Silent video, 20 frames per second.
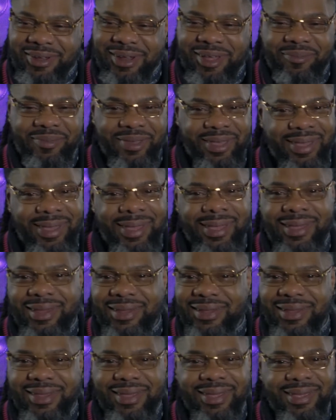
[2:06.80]
what I mean?
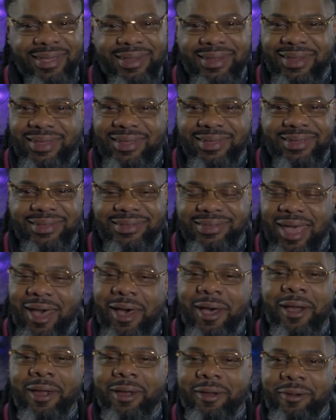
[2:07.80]
Yeah. They, they, it's
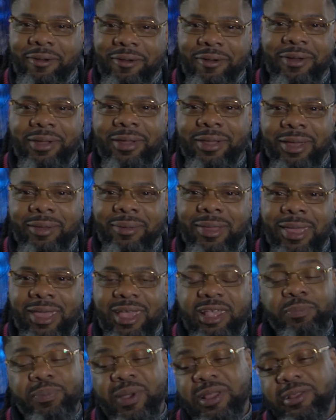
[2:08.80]
hard growing up,
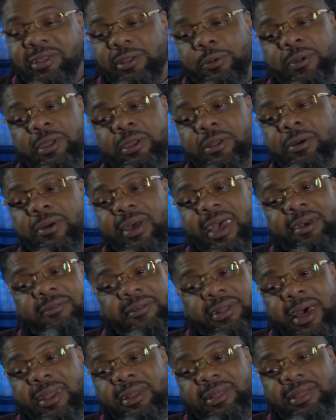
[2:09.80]
especially when you don't have
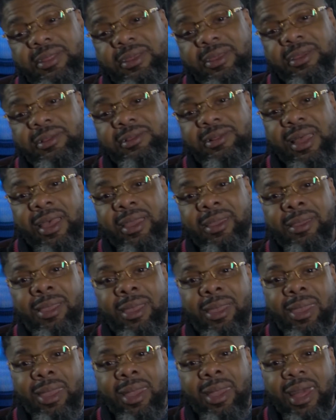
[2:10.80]
a lot of things. Like
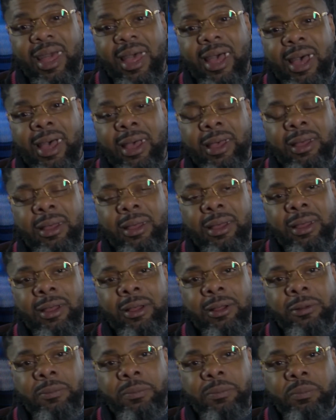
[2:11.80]
I,
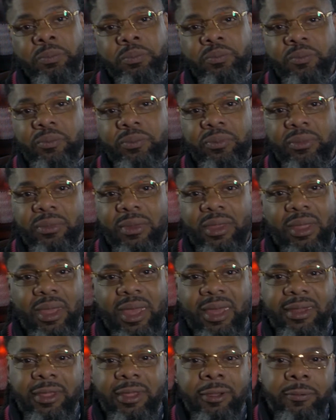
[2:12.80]
um,
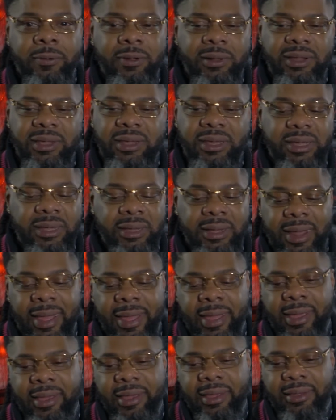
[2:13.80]
I didn't really get like